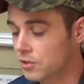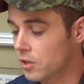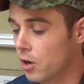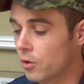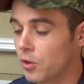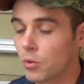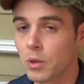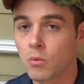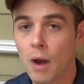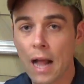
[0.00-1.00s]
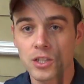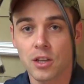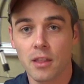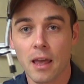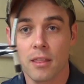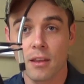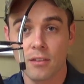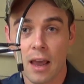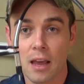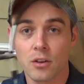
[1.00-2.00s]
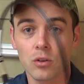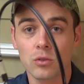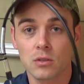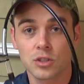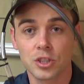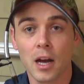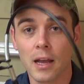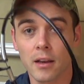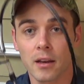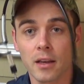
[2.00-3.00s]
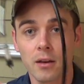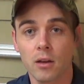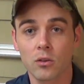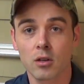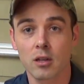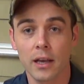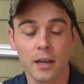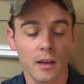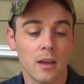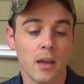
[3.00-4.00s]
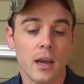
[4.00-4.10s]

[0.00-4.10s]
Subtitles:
so you would ratchet this handle shut and it'll click.